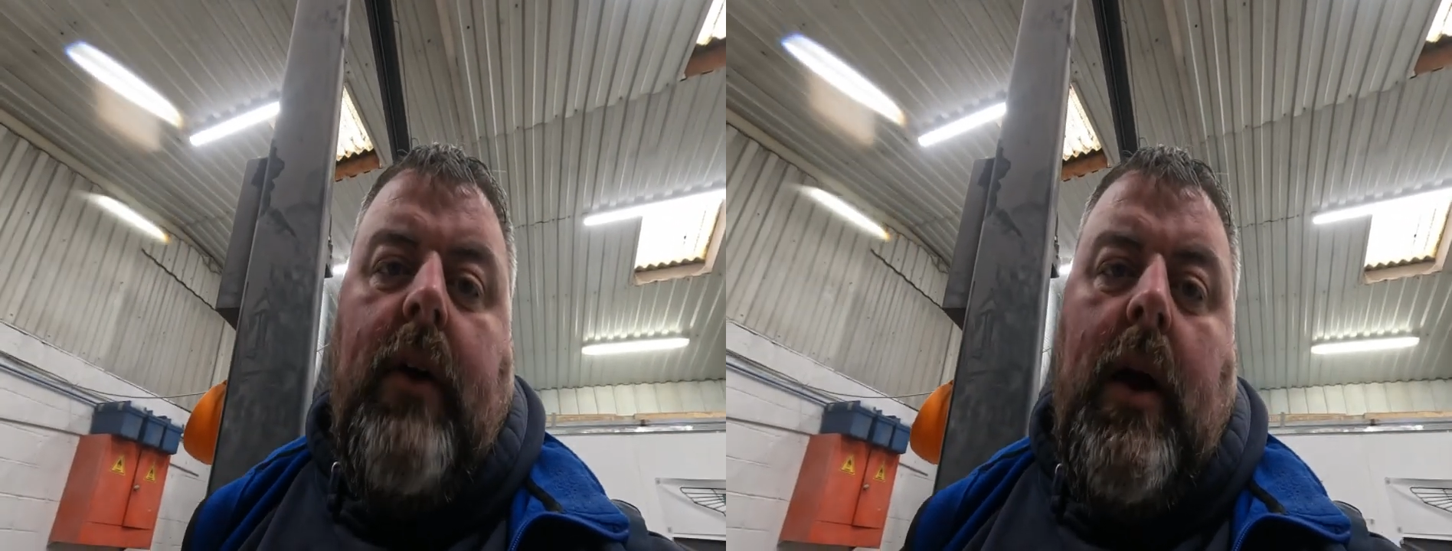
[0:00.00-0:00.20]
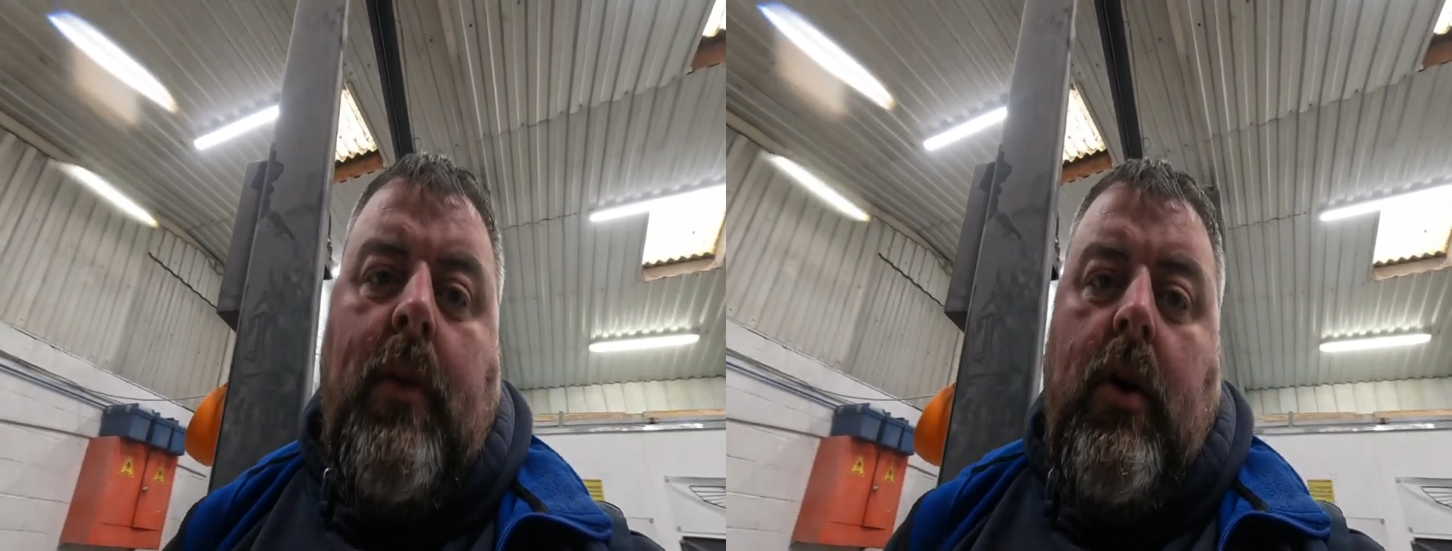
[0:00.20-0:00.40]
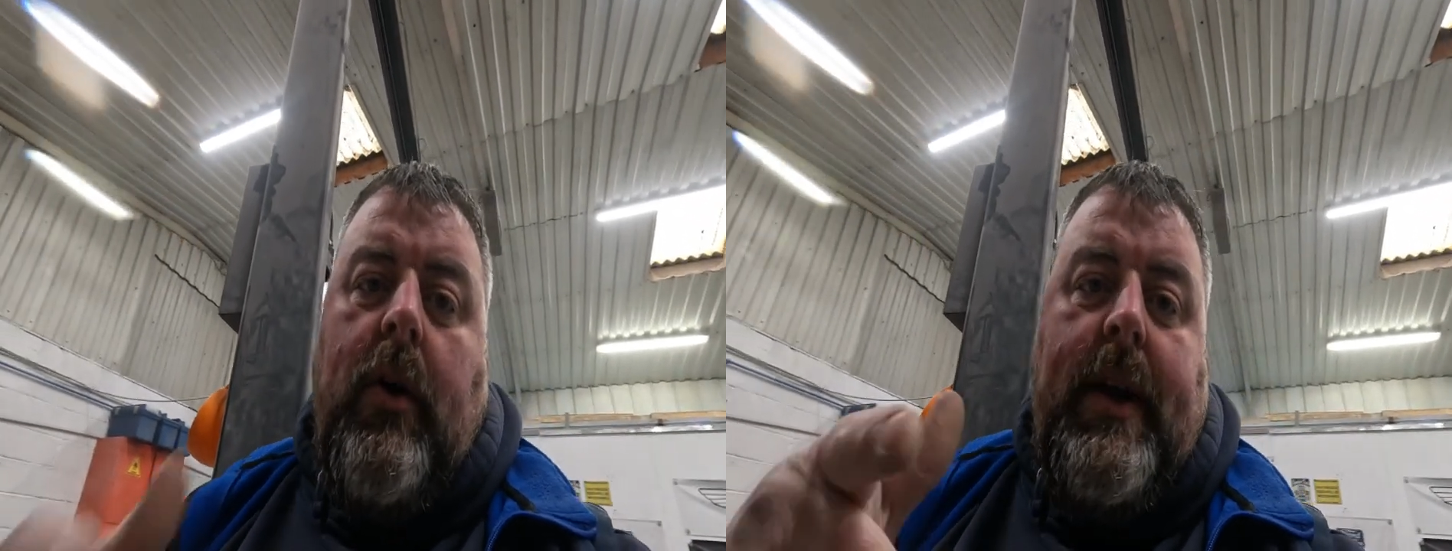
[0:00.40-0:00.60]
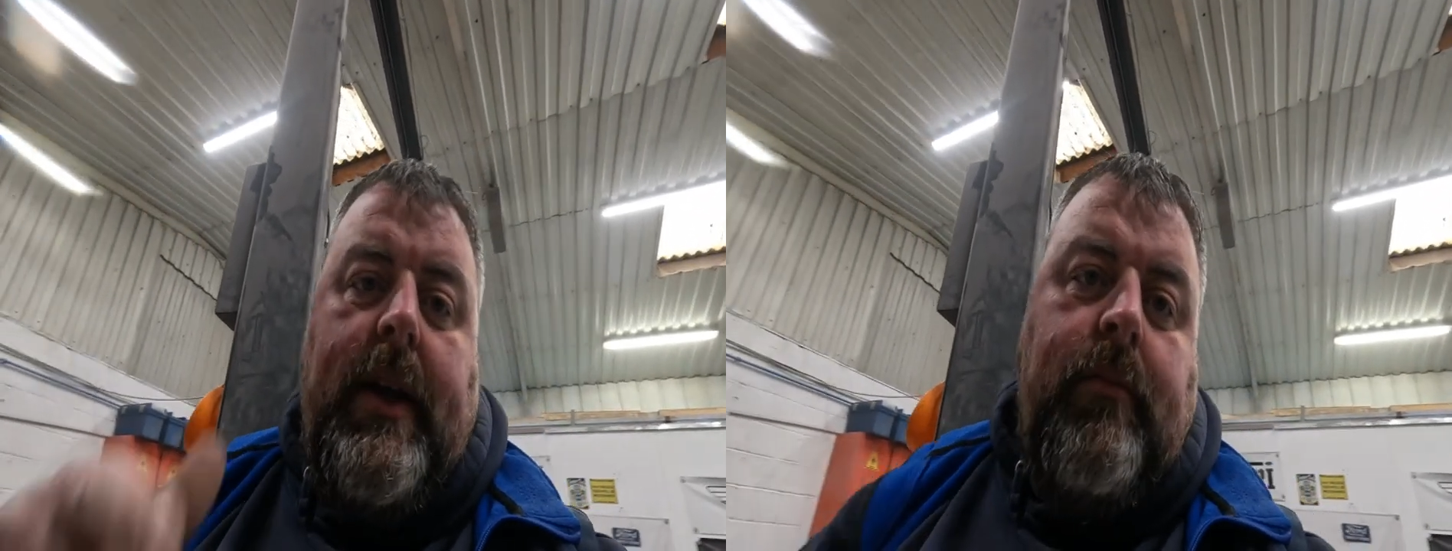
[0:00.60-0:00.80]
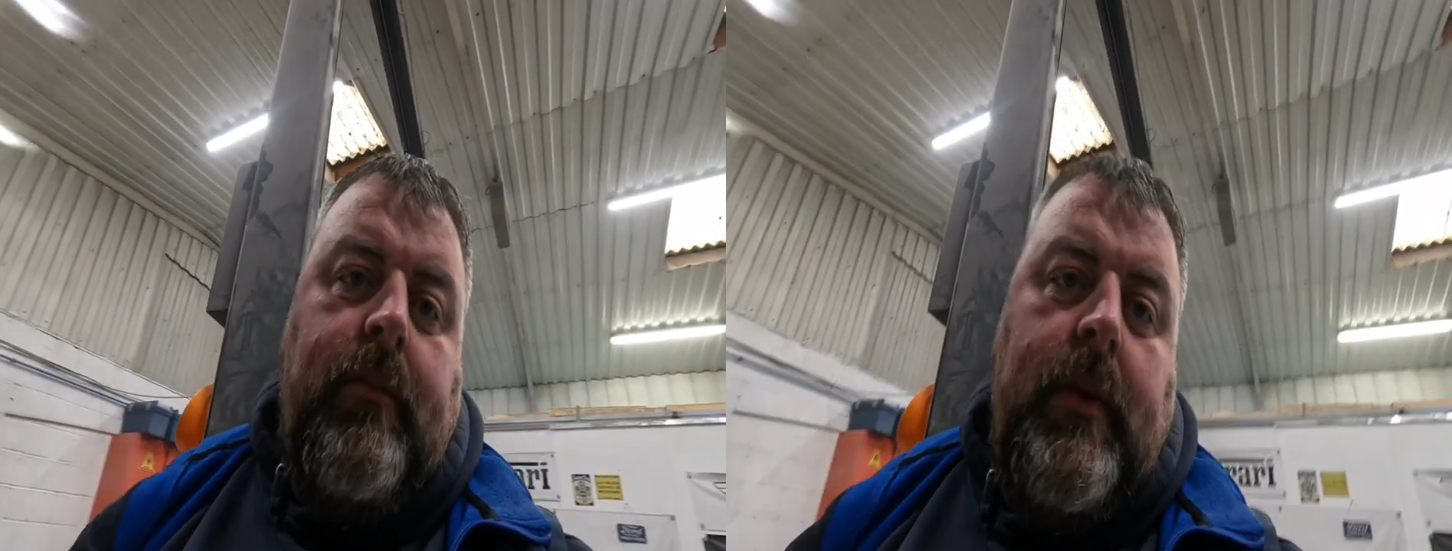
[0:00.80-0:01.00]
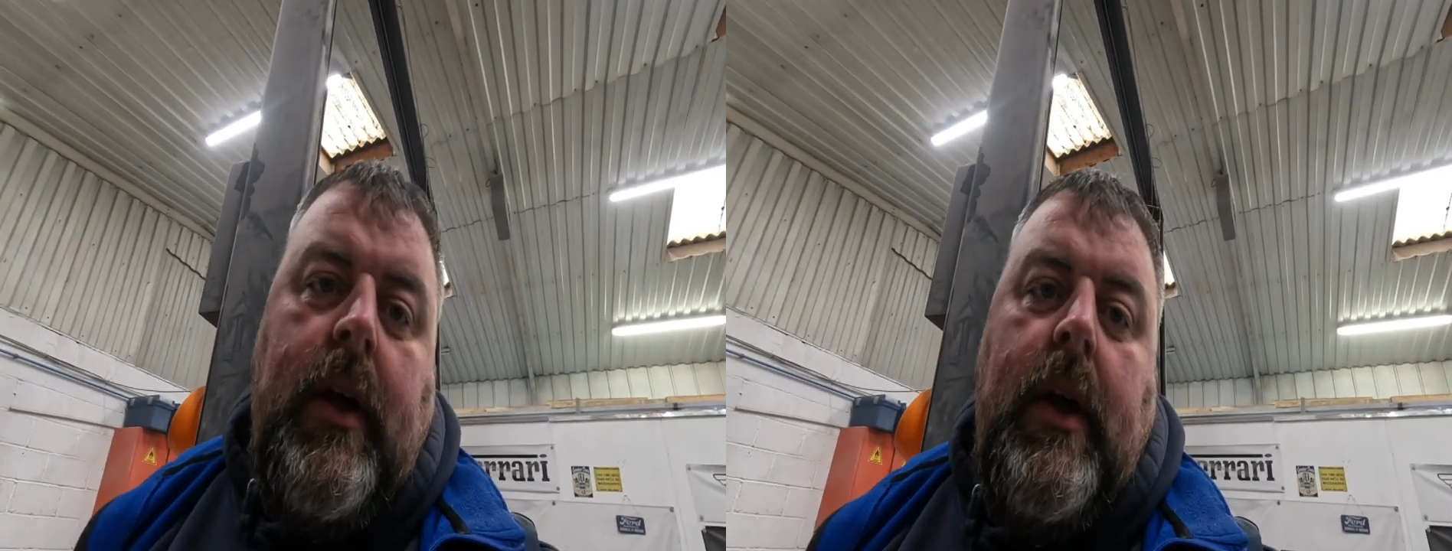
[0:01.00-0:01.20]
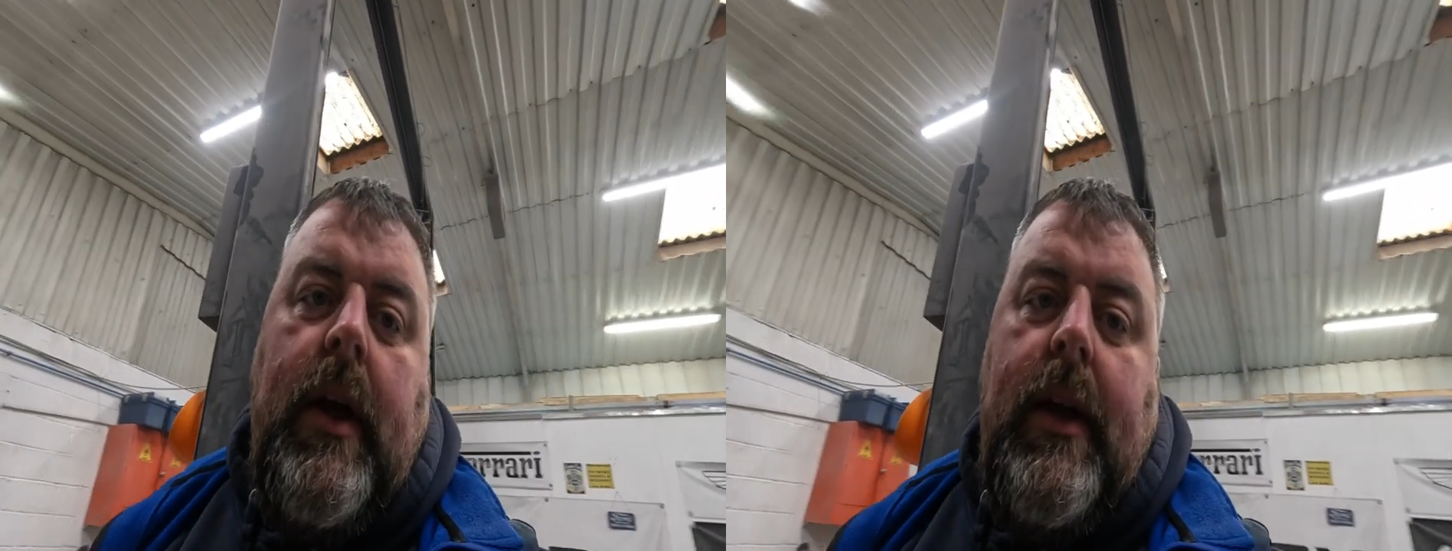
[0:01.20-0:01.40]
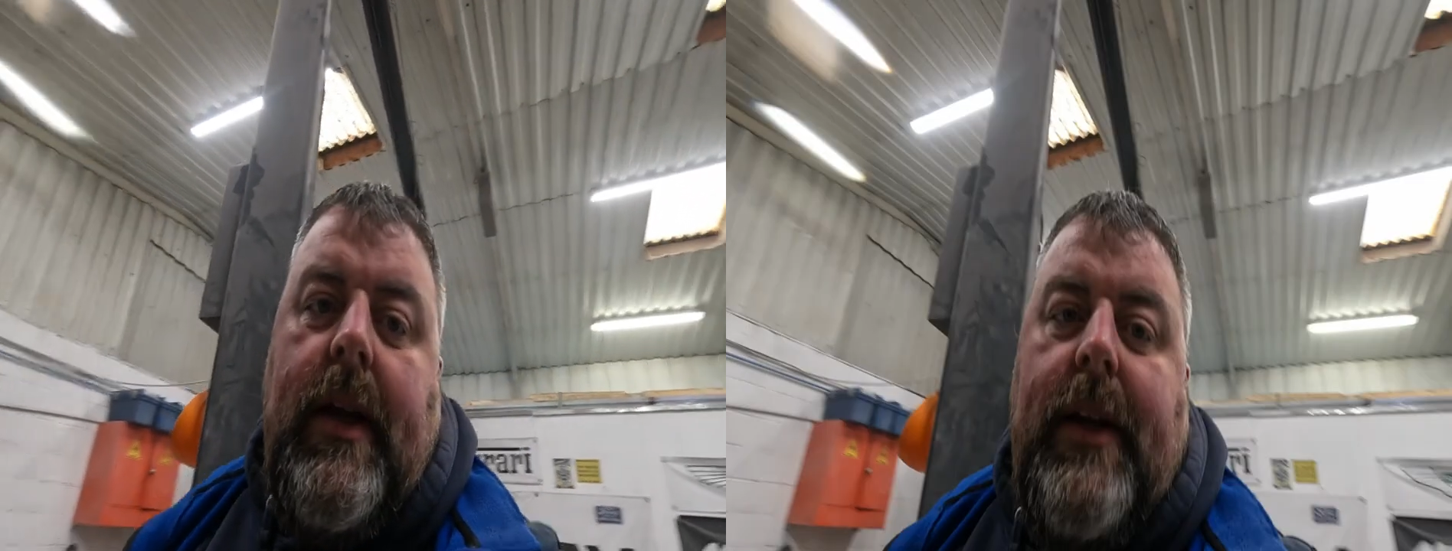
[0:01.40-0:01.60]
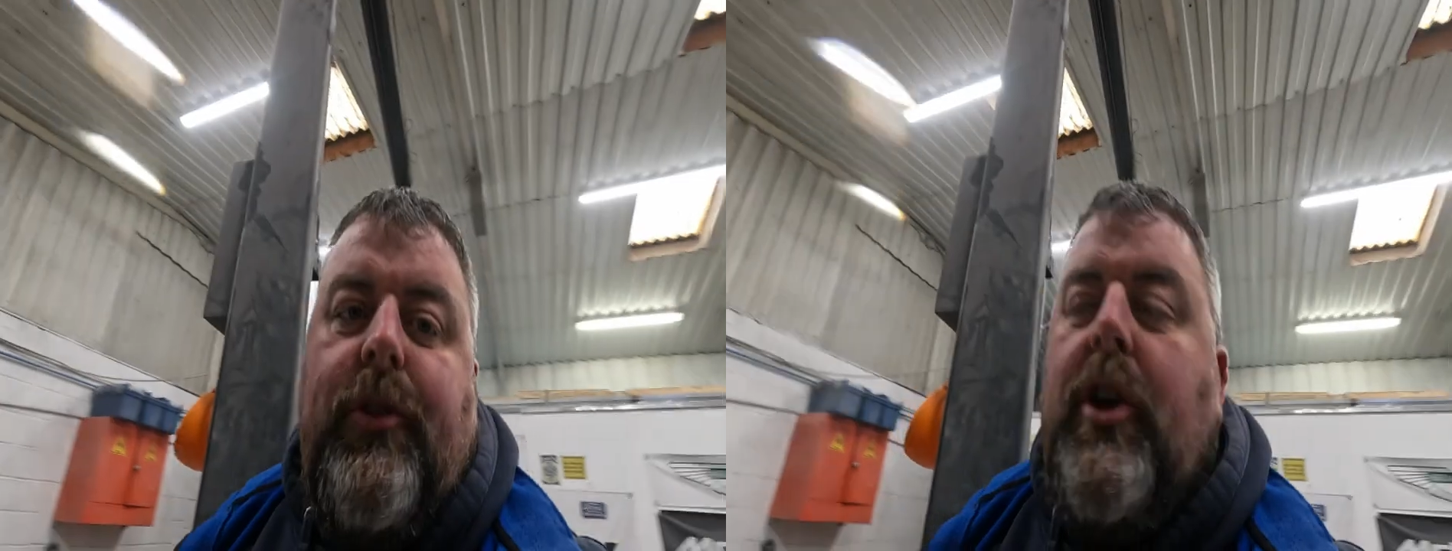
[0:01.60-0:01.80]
I'm already nearly